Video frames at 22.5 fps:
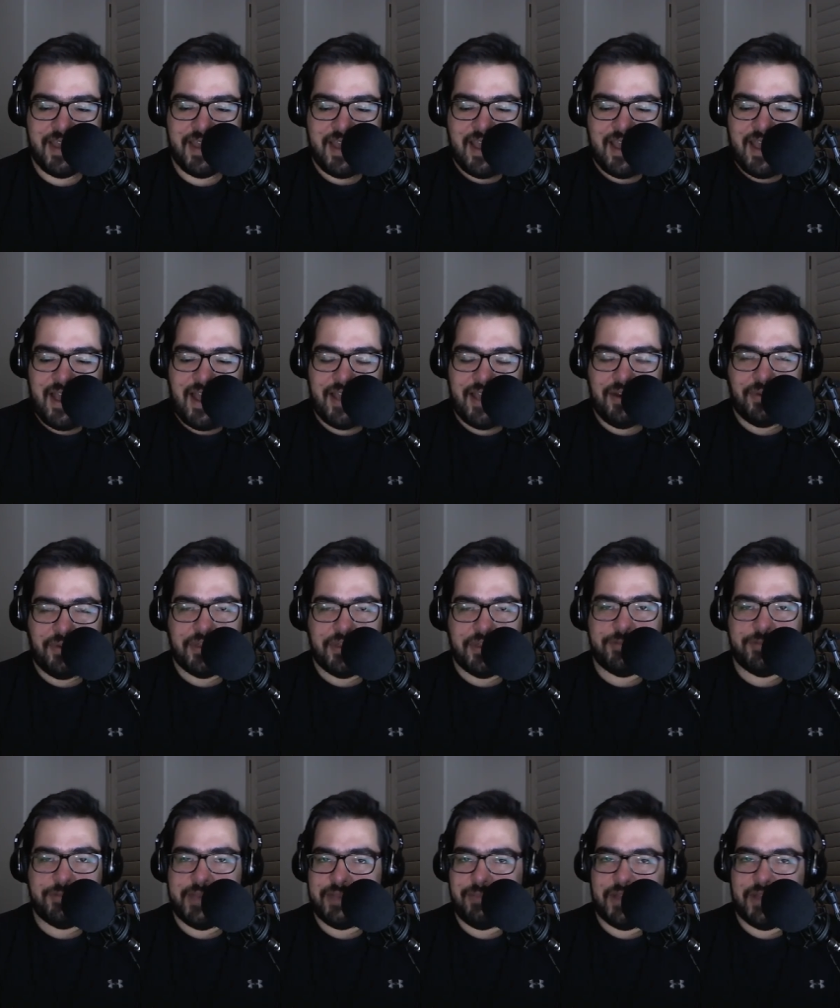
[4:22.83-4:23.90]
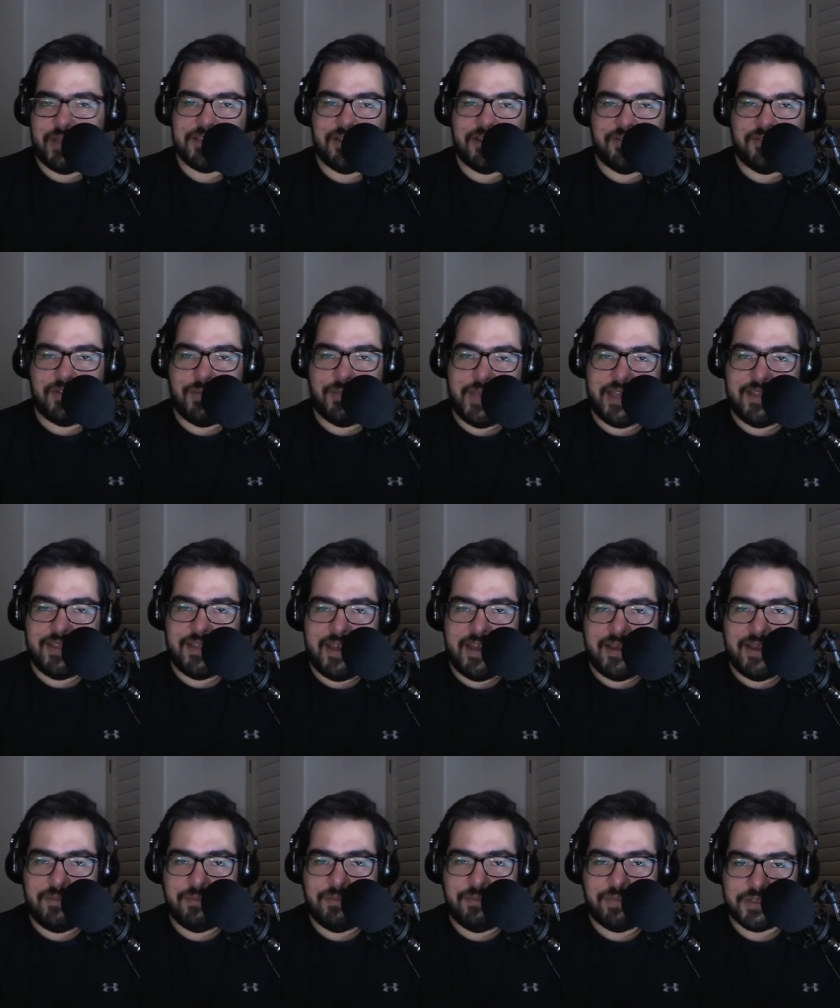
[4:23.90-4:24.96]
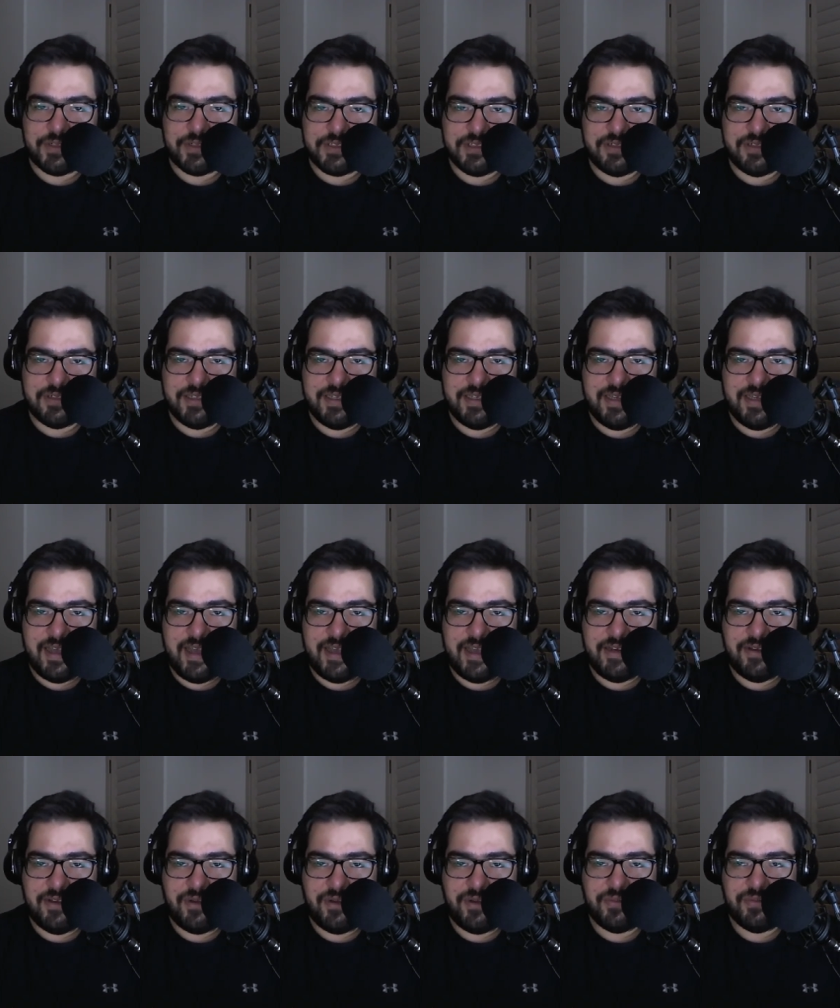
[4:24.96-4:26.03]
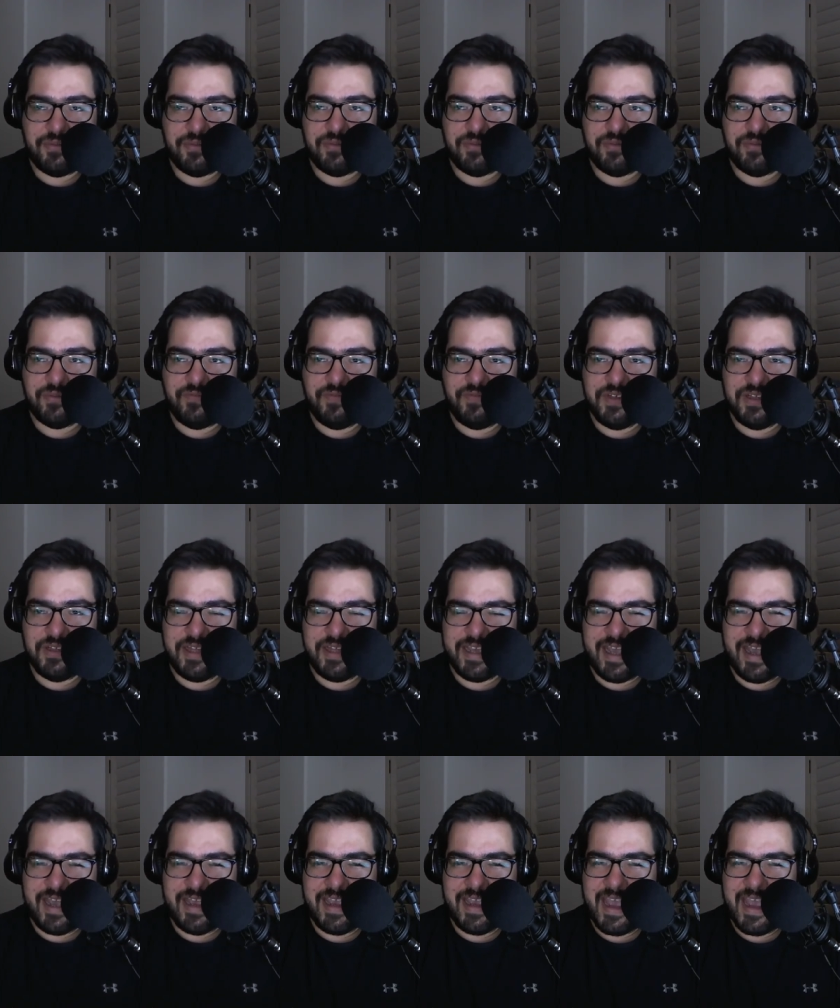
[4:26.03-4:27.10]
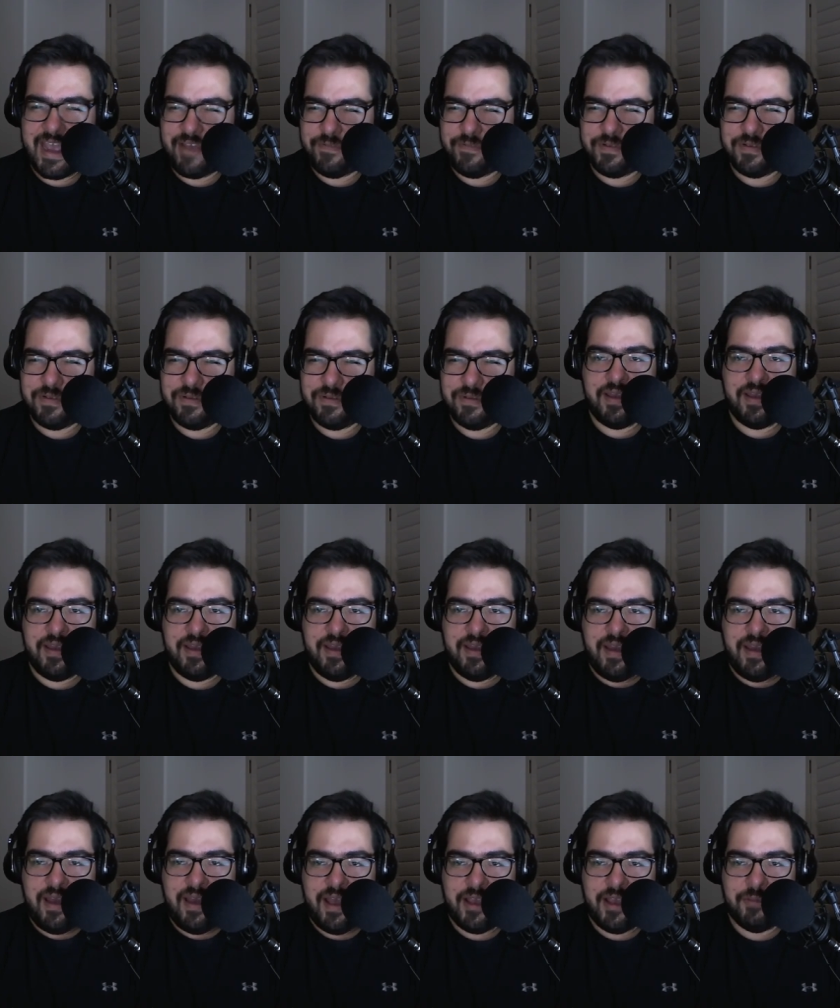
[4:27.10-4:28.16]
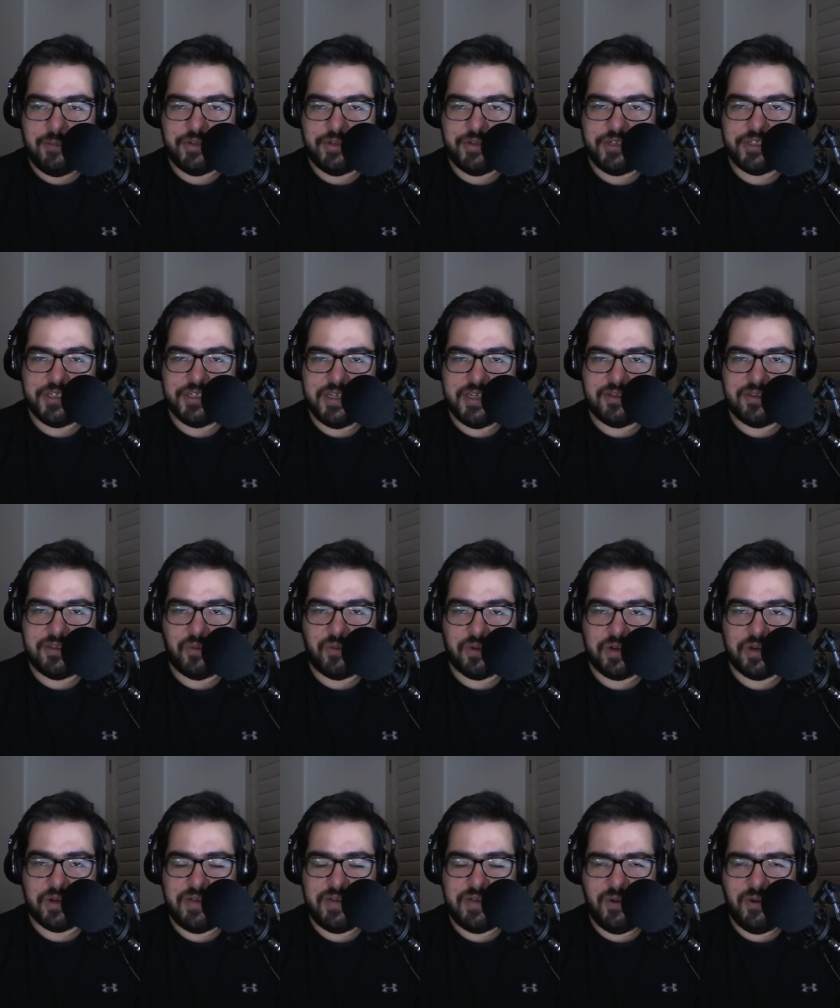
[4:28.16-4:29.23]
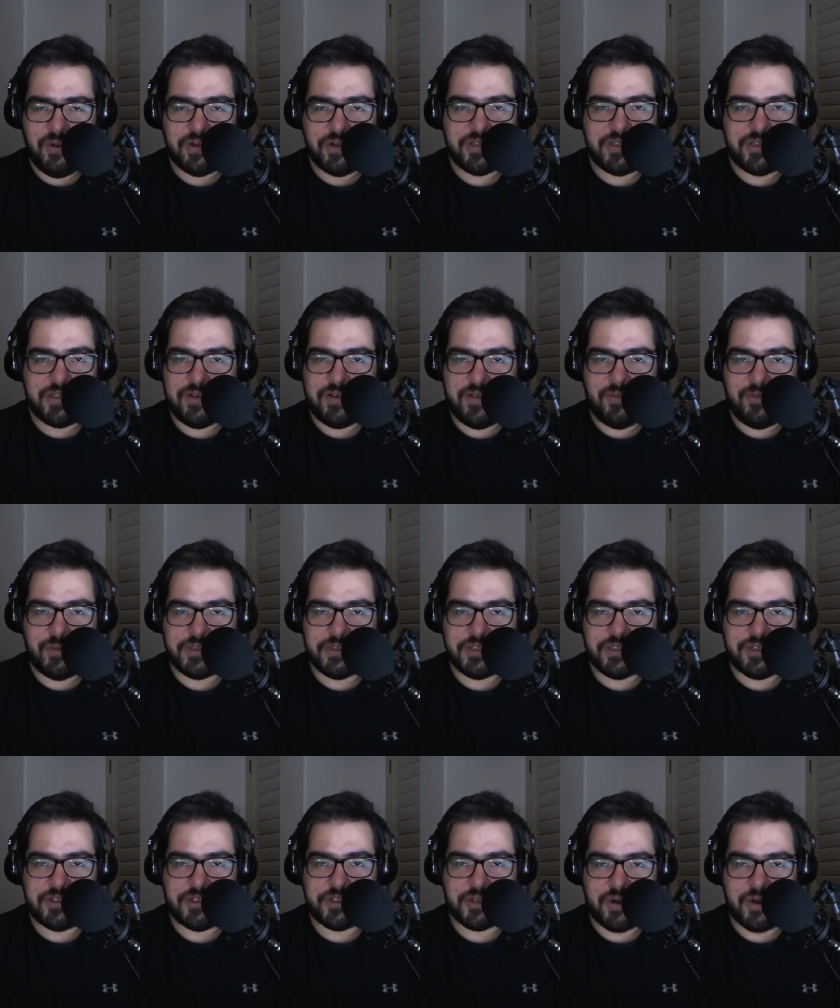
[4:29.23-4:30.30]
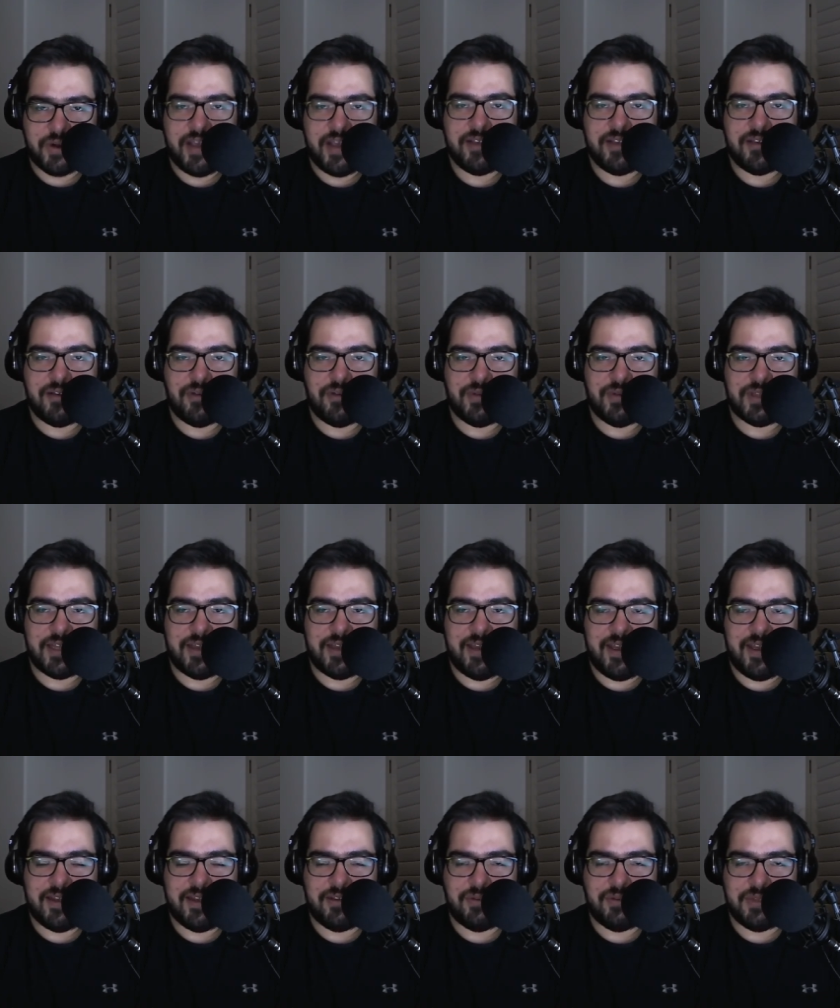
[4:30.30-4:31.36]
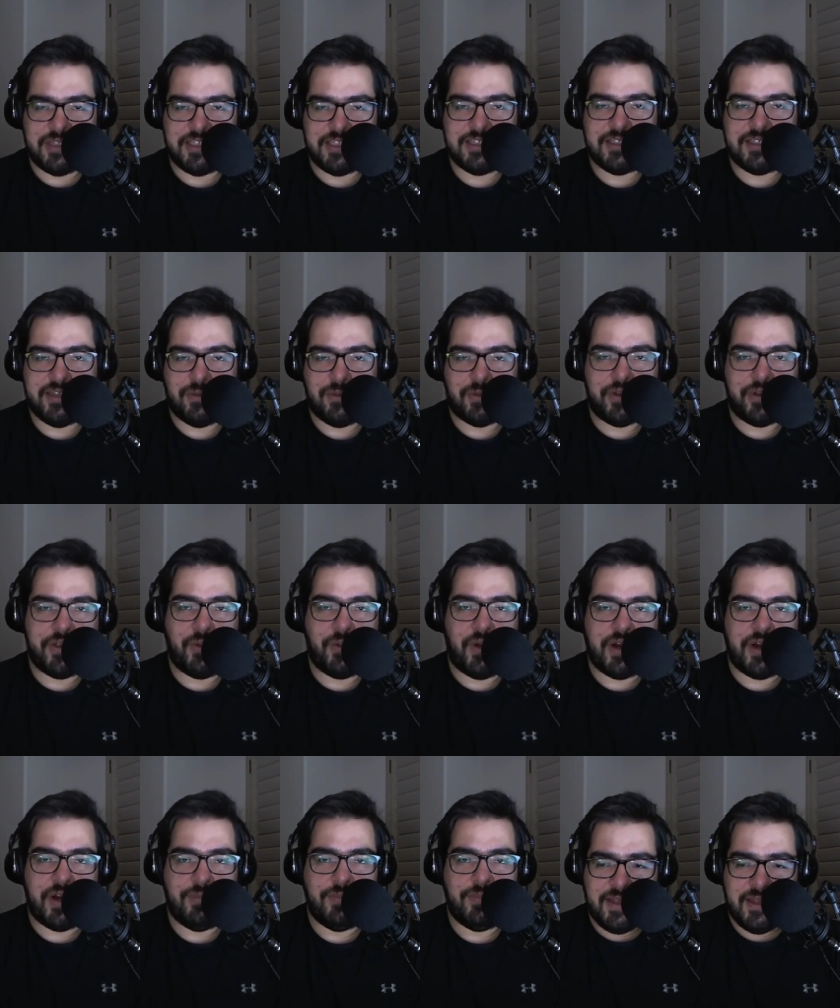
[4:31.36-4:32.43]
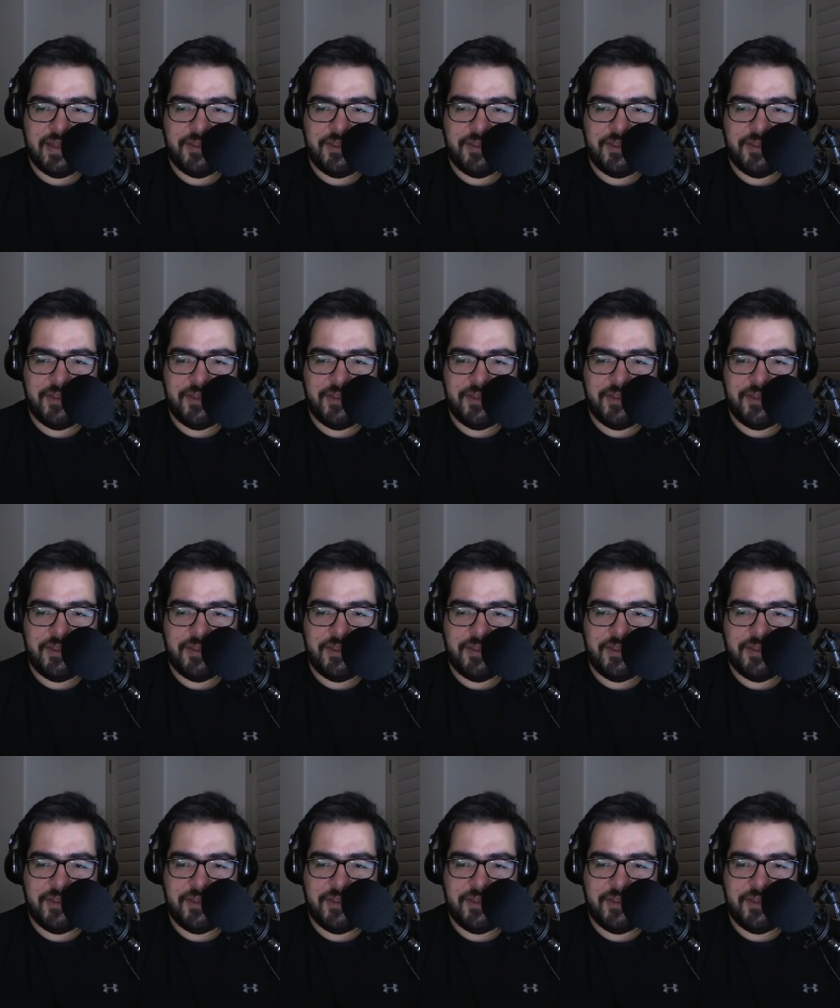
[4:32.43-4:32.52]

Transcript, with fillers: I don't expect myself to make that personally. I don't feel like I have to. I appreciate the work, and of course, you know, everyone's going to try to do what they can to at least get where they want to be.